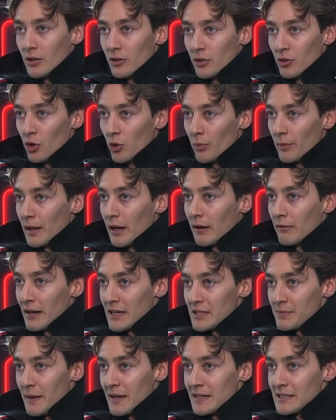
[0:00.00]
Normally our
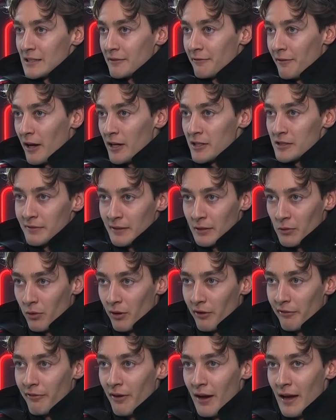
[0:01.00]
race pace is faster than
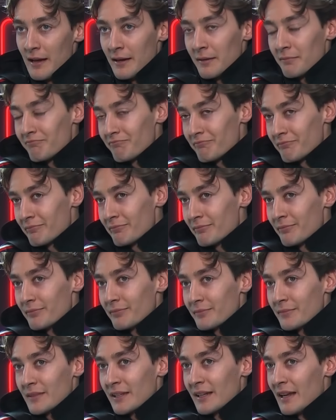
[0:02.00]
qualifying.
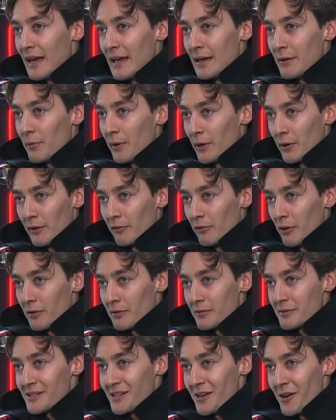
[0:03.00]
Today we got it wrong.
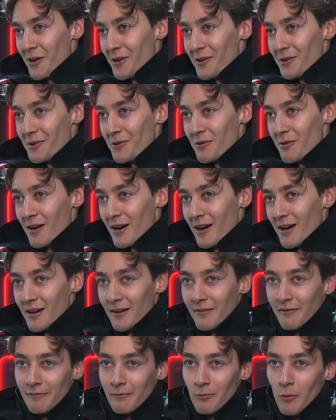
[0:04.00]
So
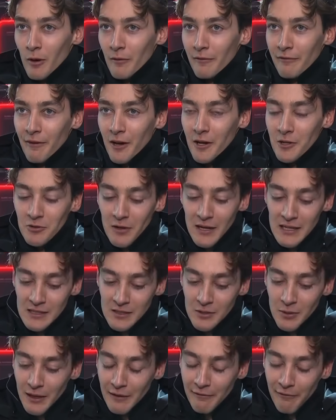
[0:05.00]
first race
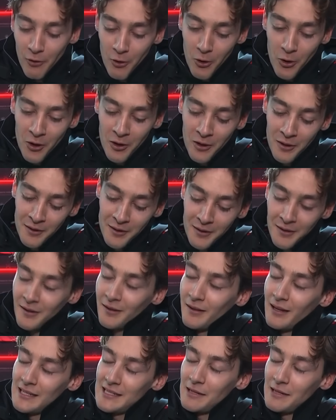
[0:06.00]
of 24,
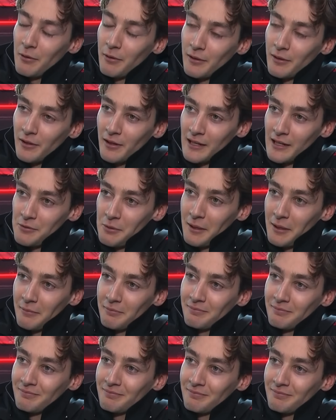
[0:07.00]
let's see what we can do next week.
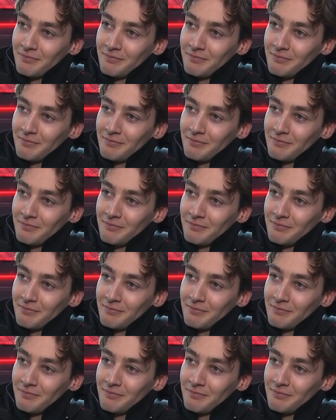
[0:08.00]
Right.